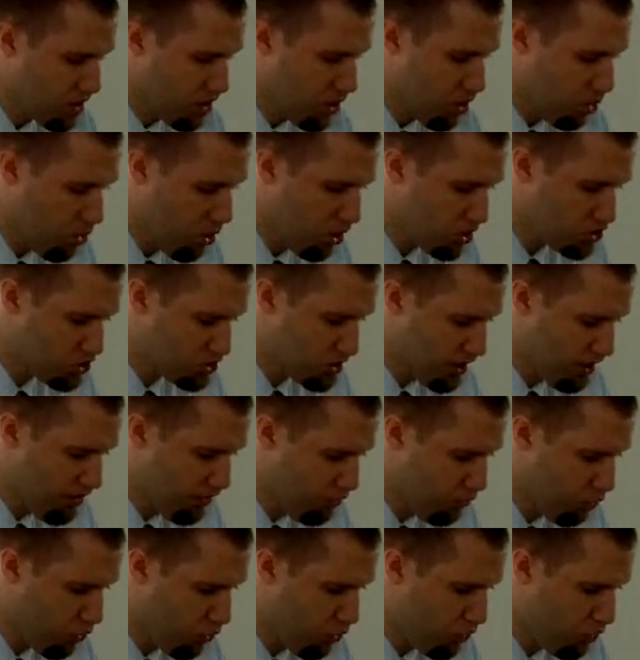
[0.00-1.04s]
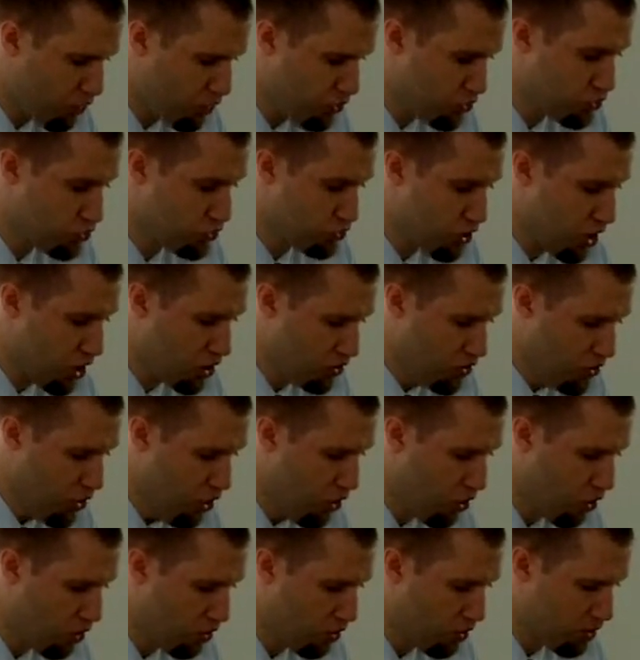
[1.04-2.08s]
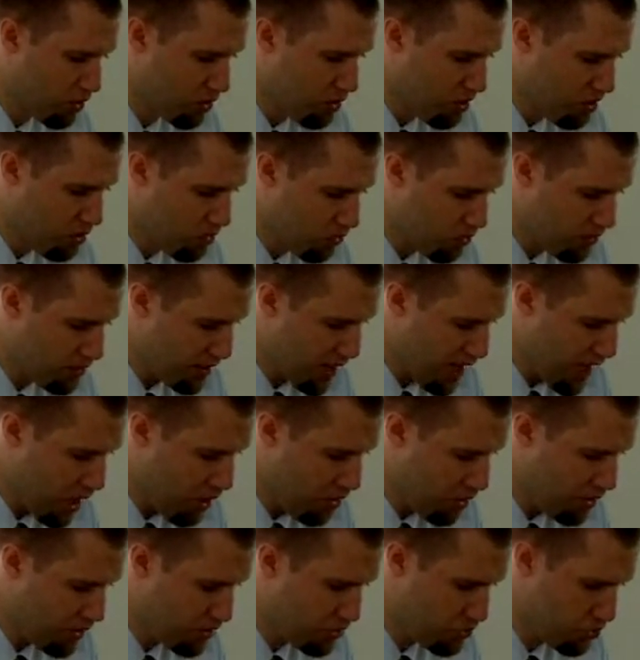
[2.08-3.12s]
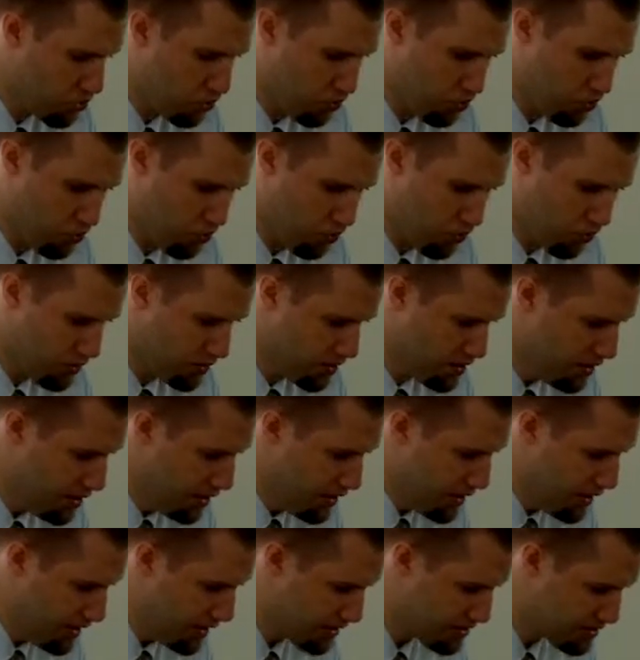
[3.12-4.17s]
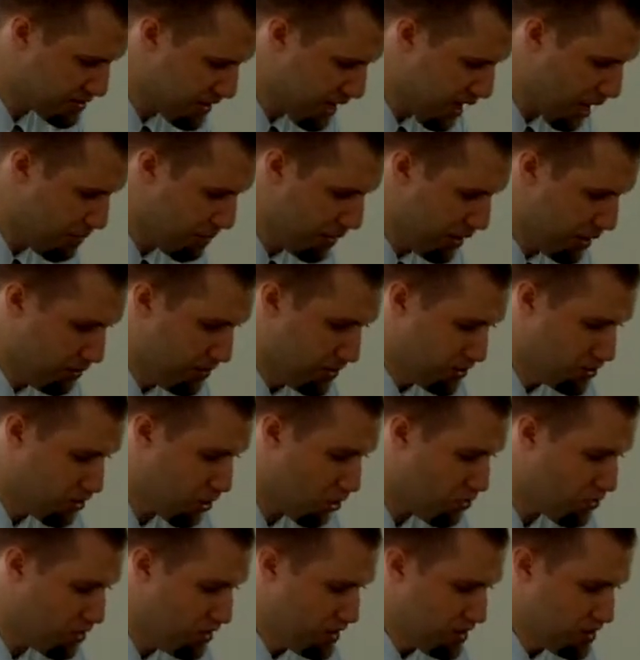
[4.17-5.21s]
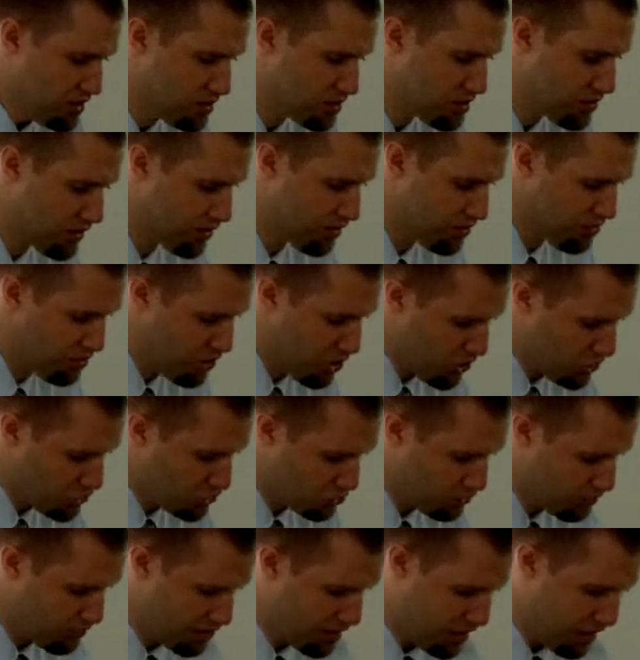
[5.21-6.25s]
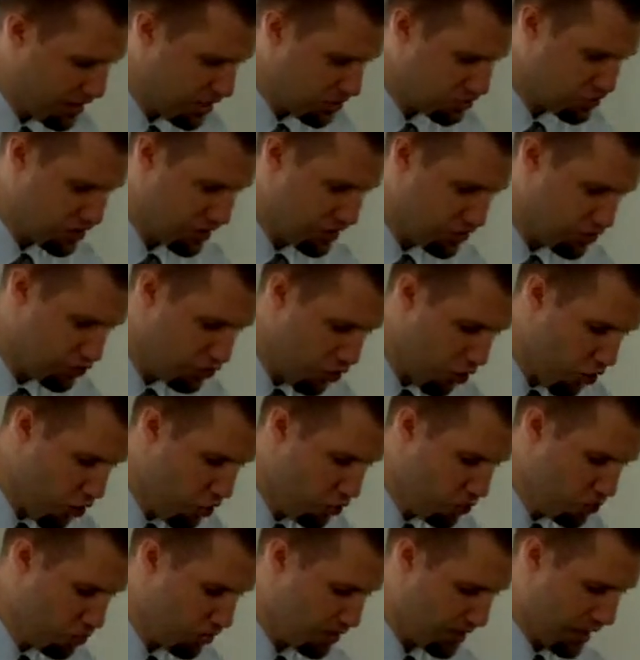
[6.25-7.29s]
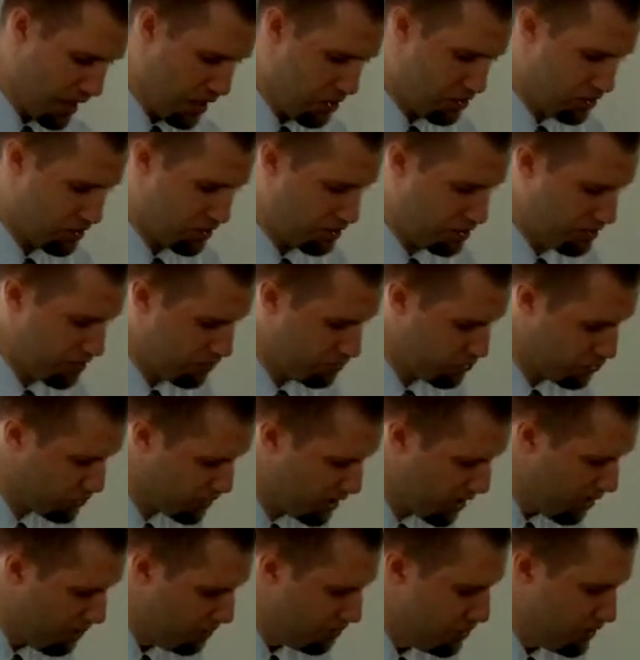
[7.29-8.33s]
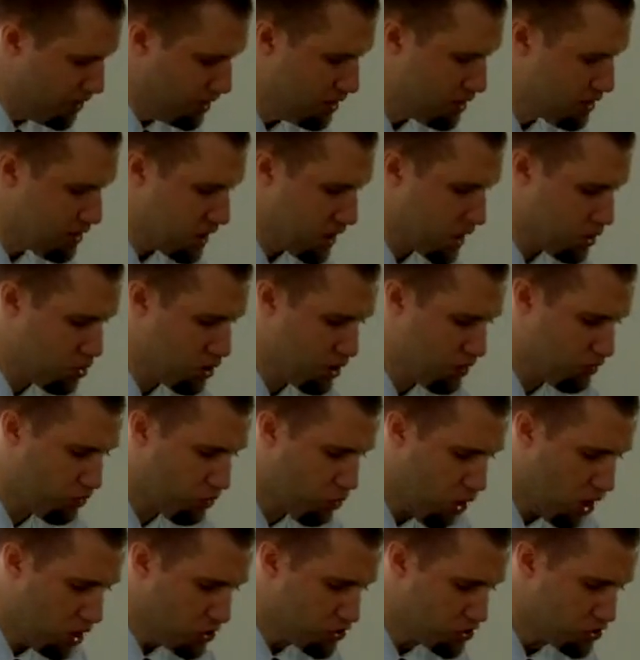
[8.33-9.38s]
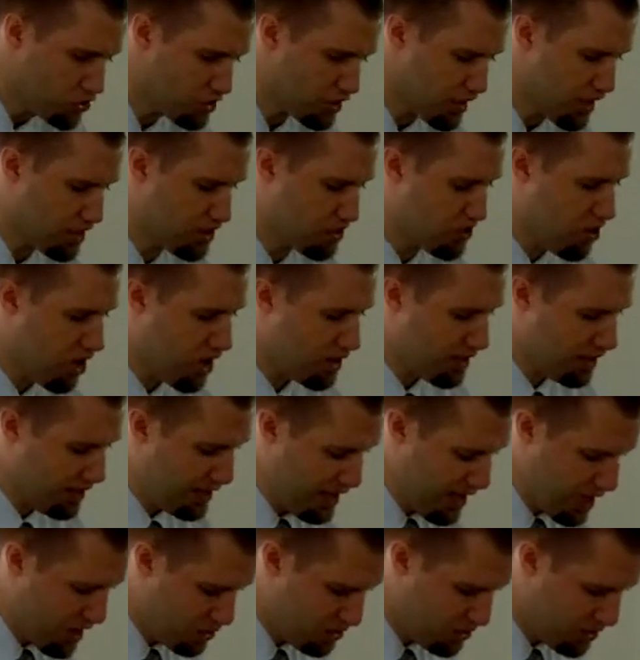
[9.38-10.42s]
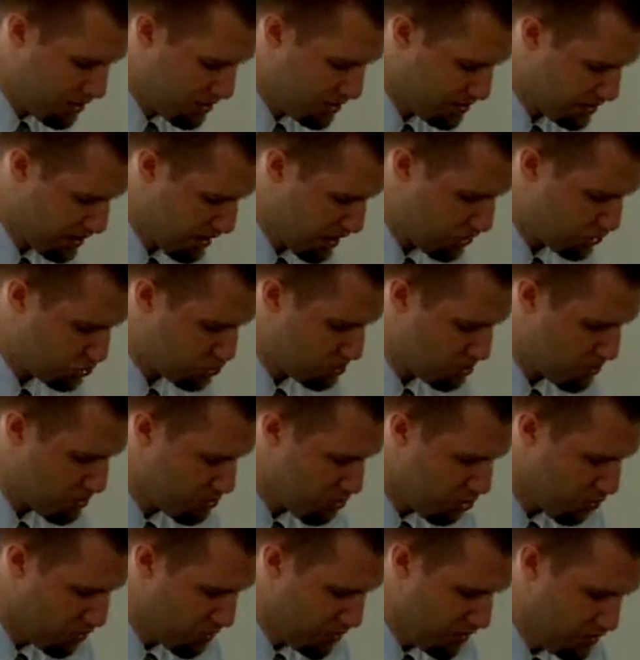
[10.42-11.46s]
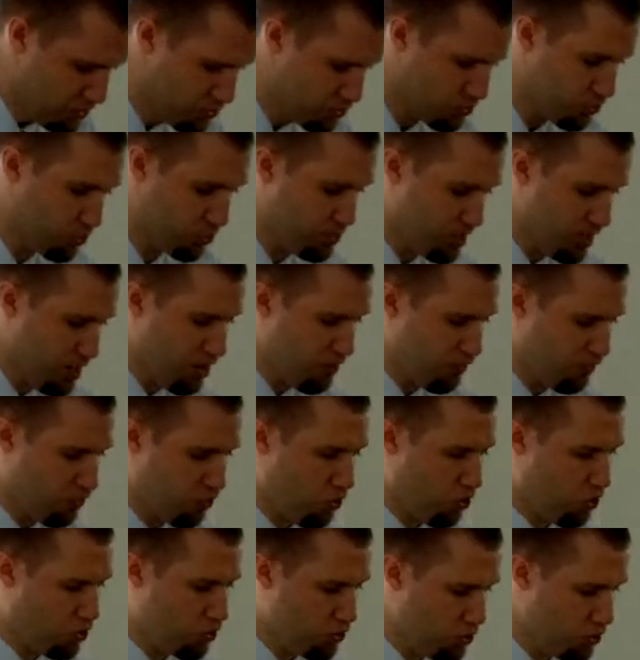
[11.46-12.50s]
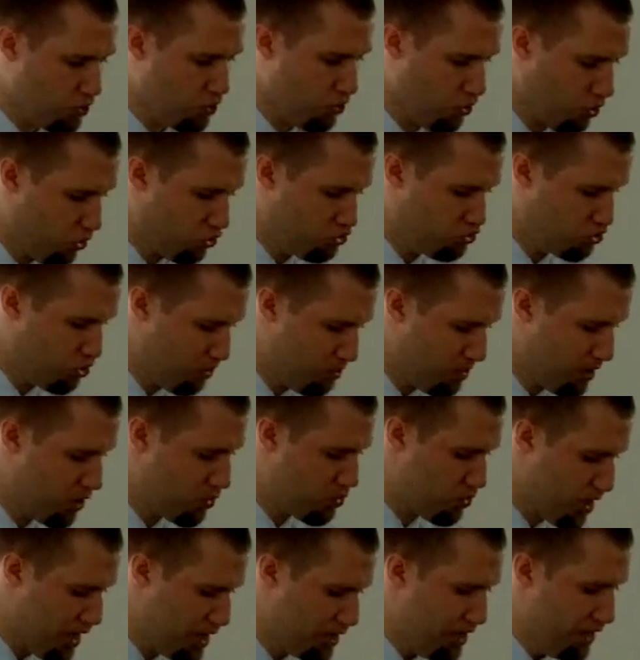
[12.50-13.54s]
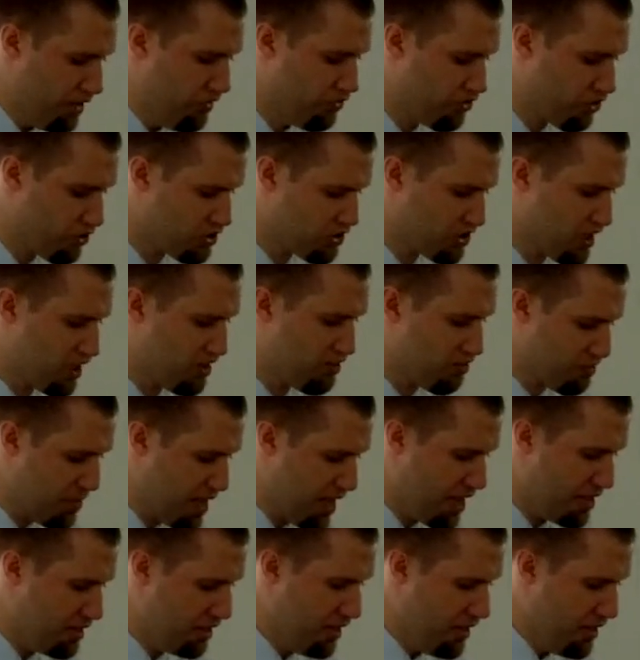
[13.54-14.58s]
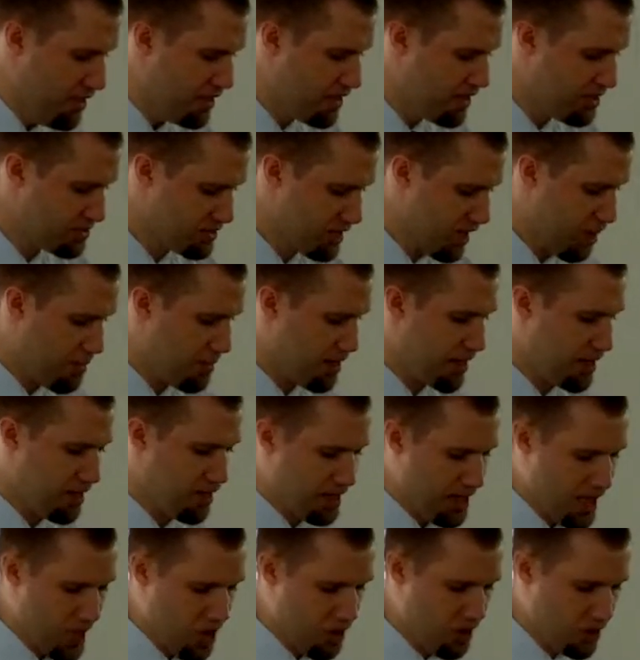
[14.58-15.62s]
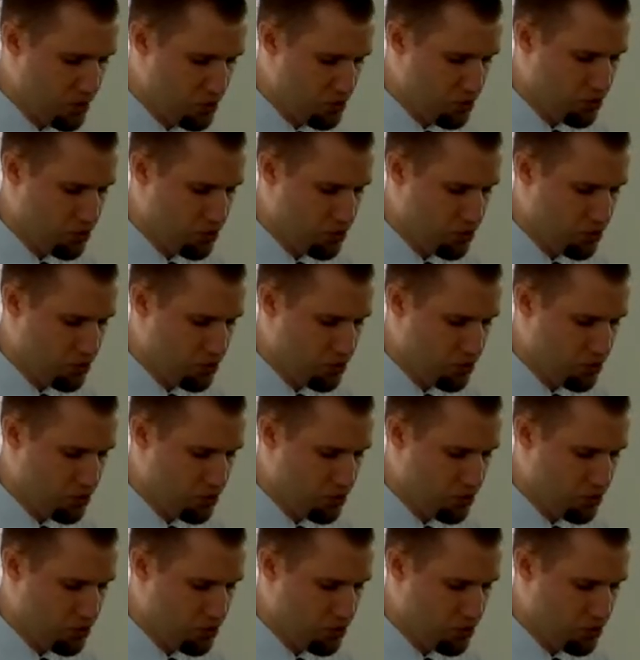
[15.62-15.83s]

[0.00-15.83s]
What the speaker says: Watch therefore, for you do not know what hour your Lord is coming. But know this, that if the master of the house had known what hour the thief would come, he would have watched and not allowed his house to be broken into. Therefore you also be ready, for the Son of Man is coming in an hour you